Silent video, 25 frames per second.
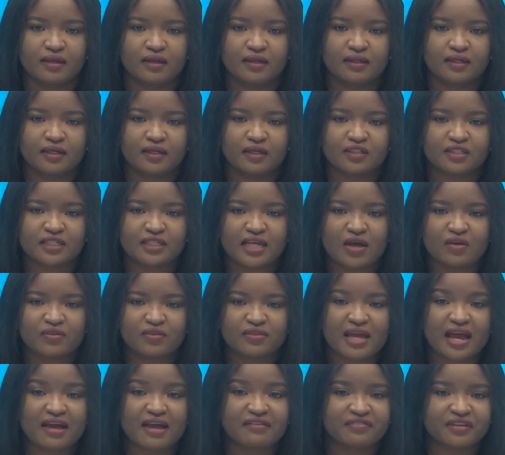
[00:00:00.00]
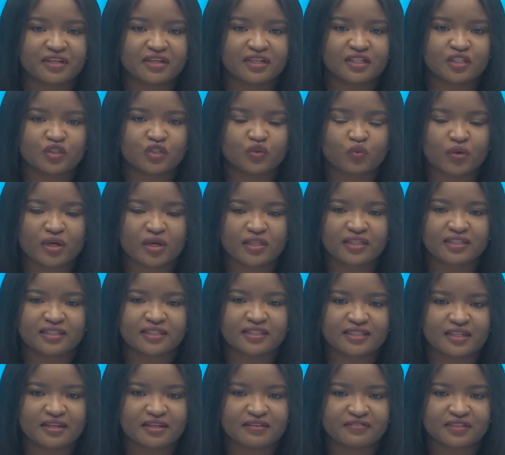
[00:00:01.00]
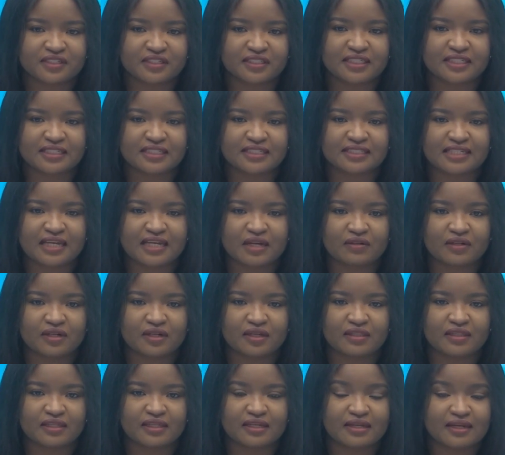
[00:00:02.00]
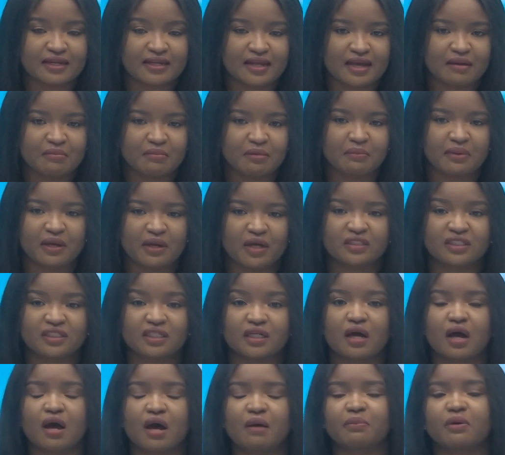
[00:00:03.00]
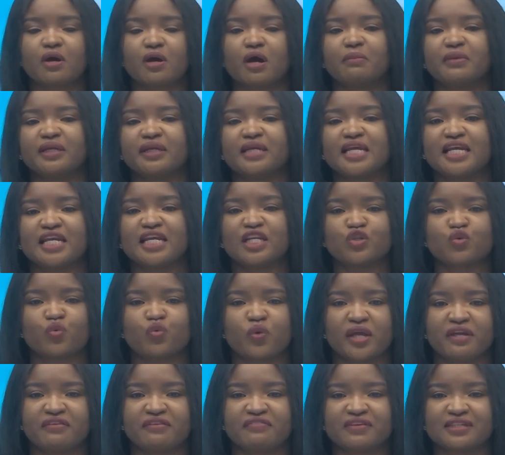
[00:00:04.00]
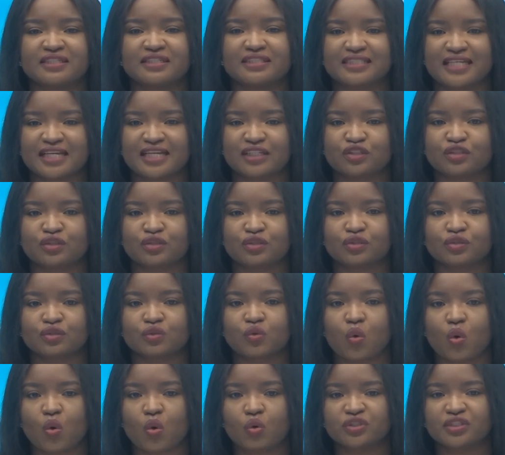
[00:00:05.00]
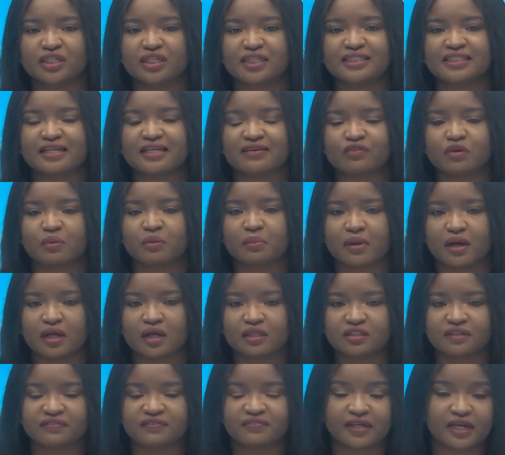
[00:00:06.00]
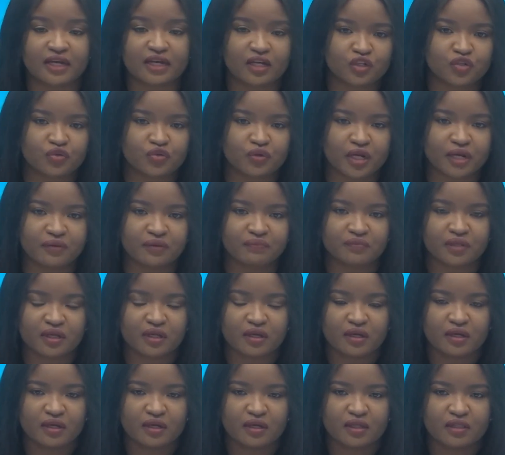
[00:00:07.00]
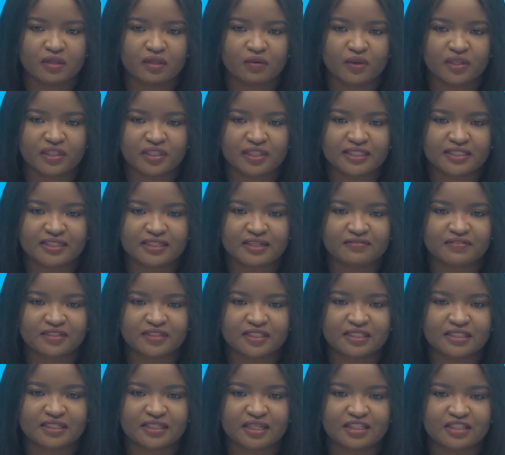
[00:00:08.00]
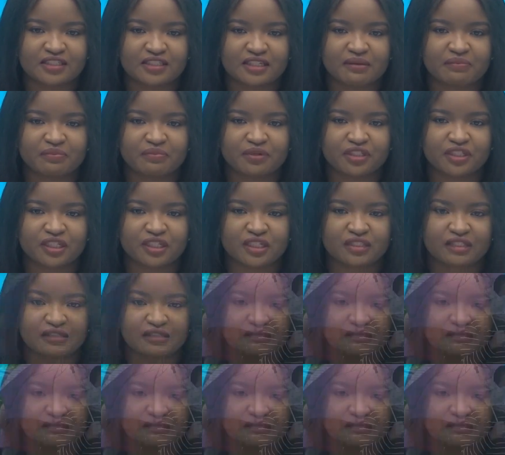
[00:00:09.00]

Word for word: Now, South Africa's weather service has sounded the alarm about an upcoming heat wave set to scorch several parts of the country. The weather service says temperatures in